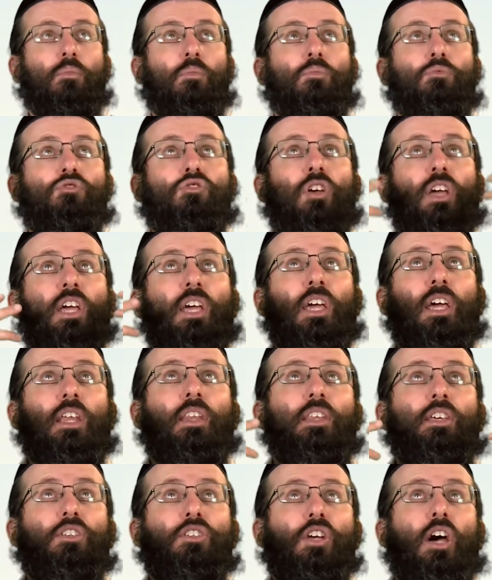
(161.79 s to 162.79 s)
drink in
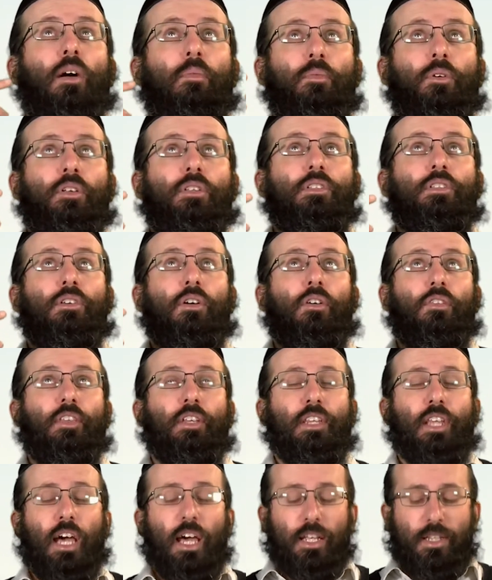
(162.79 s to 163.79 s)
the Shabbos on the
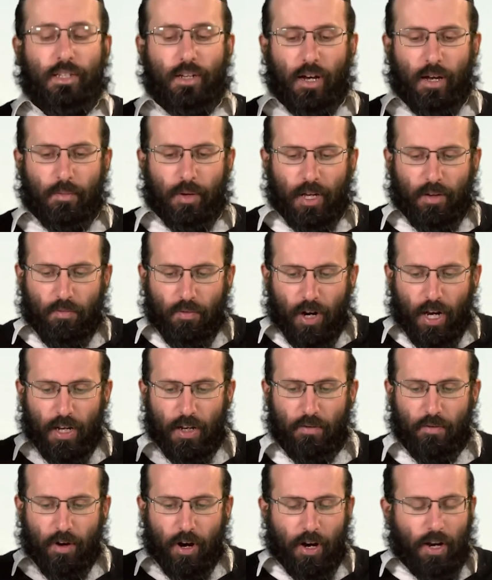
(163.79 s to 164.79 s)
daytime. It
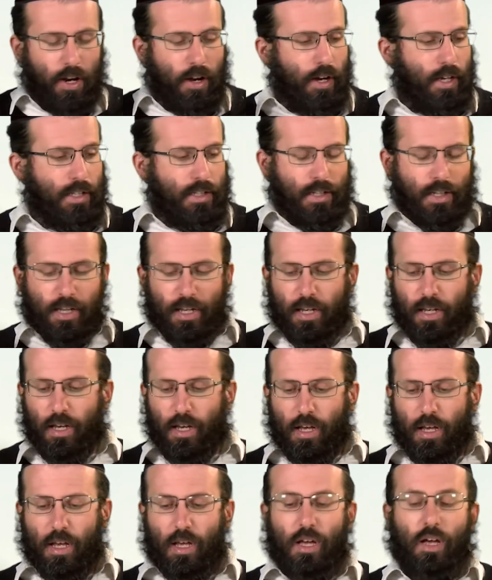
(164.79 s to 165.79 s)
rained very nicely.
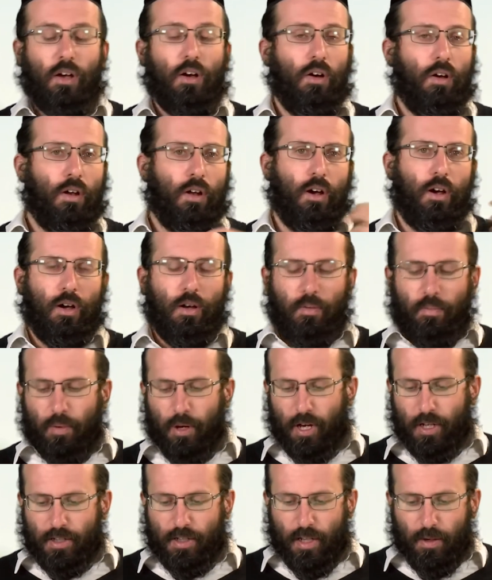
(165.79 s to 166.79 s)

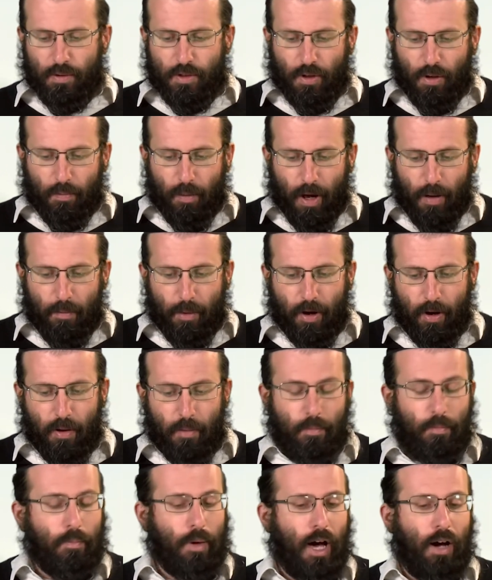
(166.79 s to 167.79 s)
Personally, it was on my
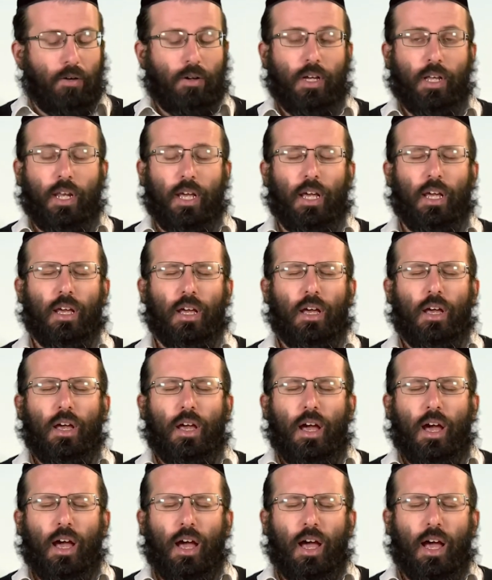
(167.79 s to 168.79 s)
balcony,
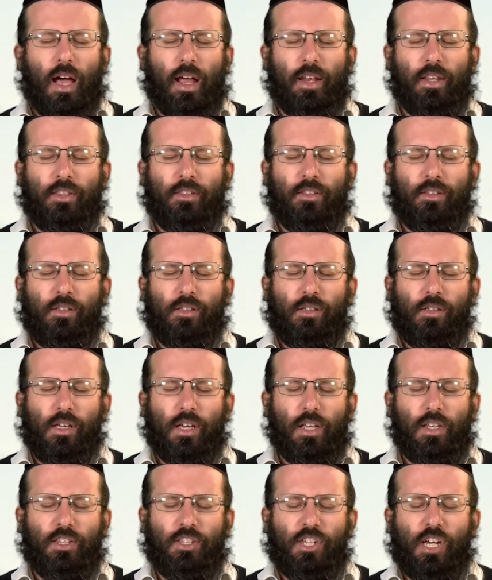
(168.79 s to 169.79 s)
and
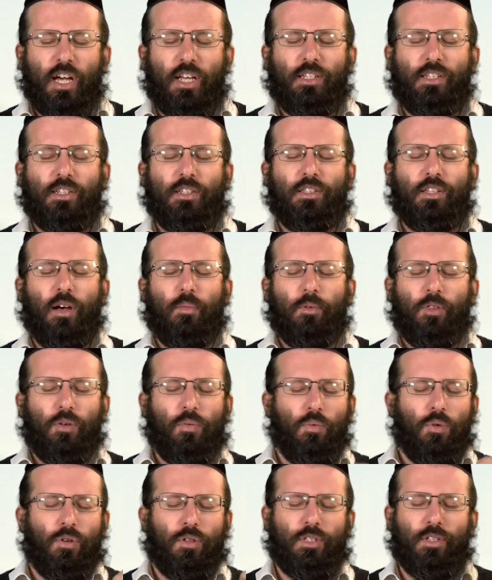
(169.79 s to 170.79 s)
ingest some of the
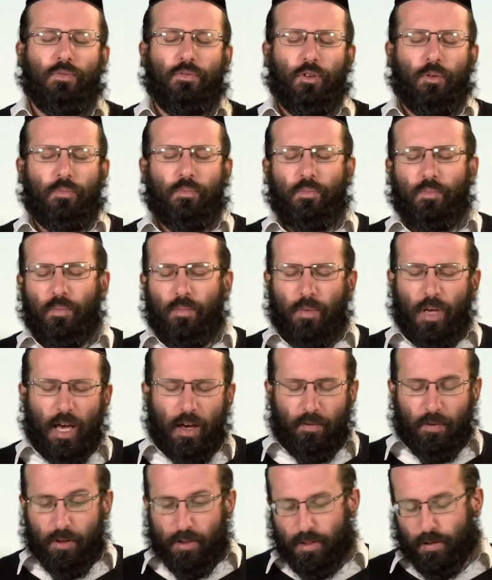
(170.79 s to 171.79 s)
water from
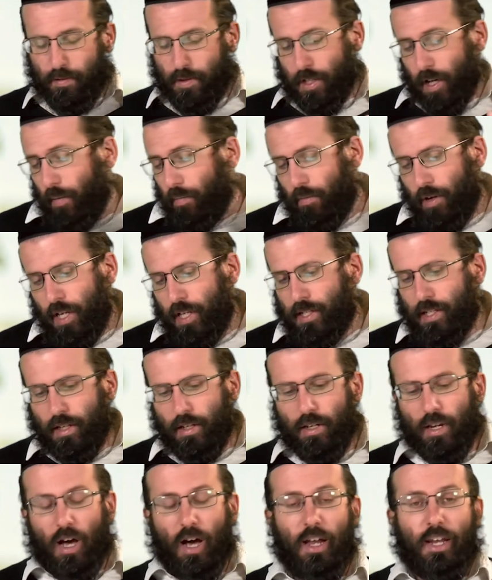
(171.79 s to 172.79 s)
heaven. So for some
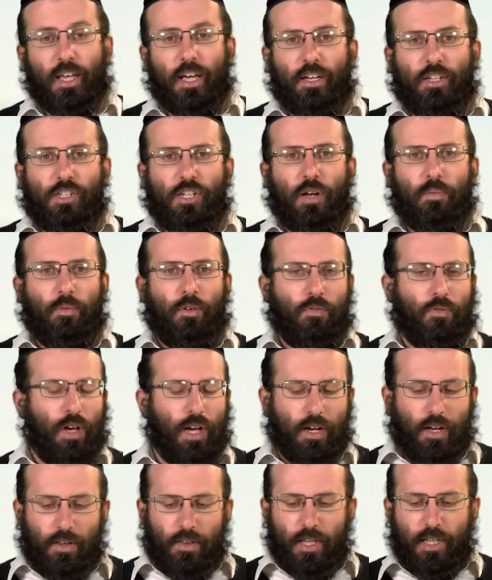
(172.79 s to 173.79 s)
reason, Ani Hashem
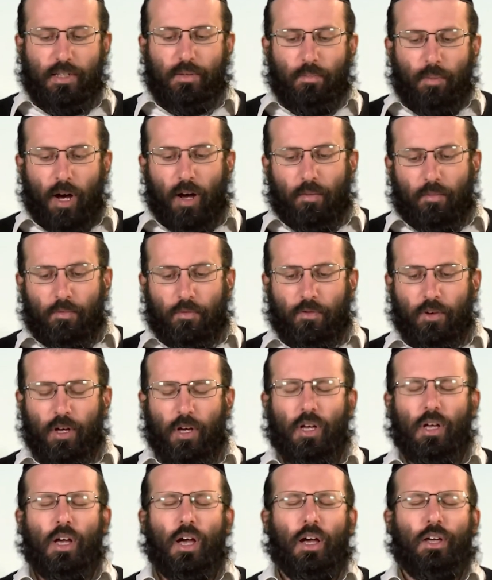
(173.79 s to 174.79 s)
Rafecha, this month,
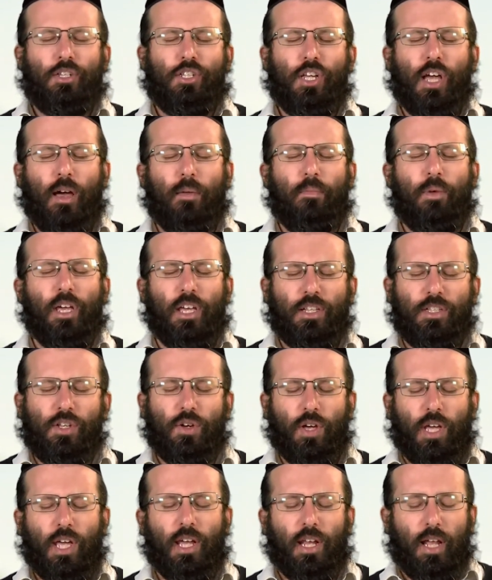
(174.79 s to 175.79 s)
Hashem is
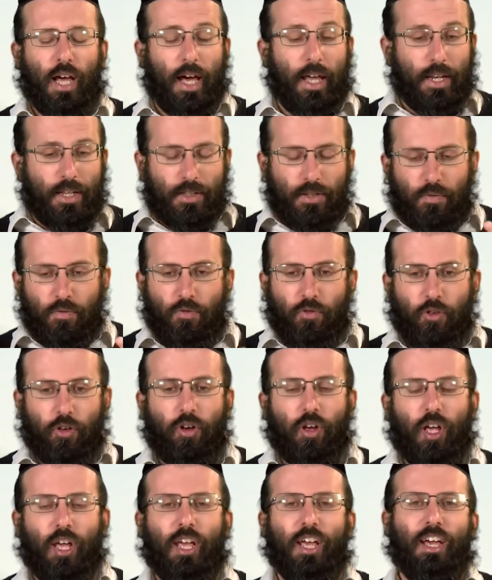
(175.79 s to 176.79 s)
your healer, and it's a
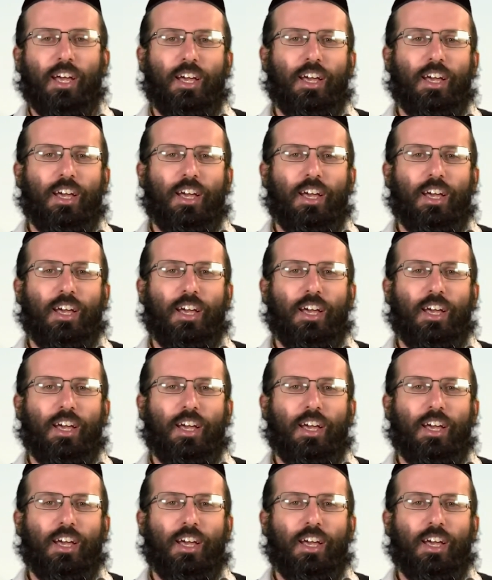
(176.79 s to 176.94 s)
free